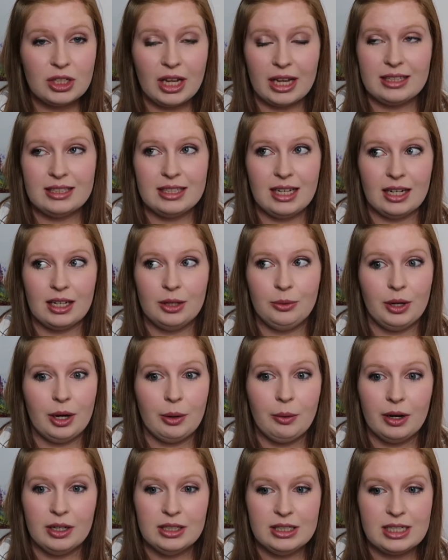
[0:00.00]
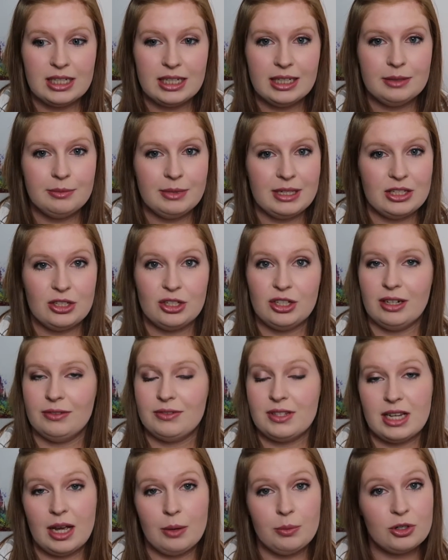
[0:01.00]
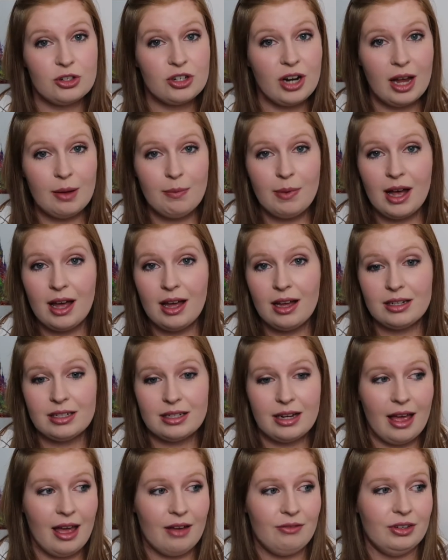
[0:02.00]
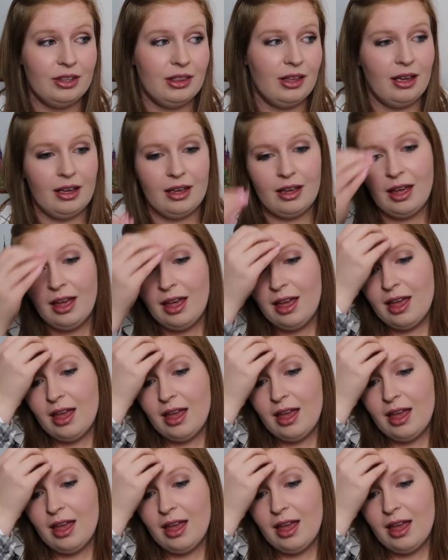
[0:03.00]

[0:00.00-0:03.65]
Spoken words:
Exactly what I wanted. It means I don't have to set up a tripod, everything.